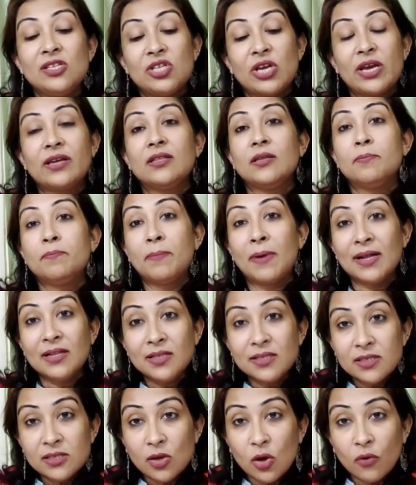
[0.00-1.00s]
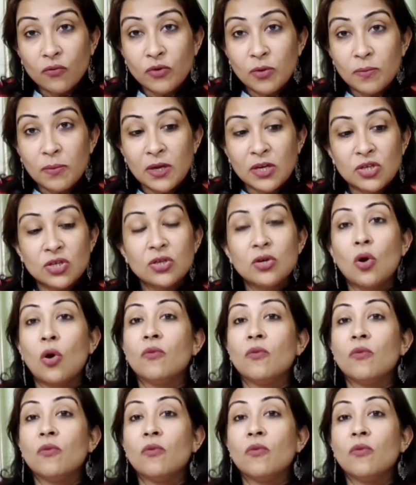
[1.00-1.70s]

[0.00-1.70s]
check the pulse of the patient,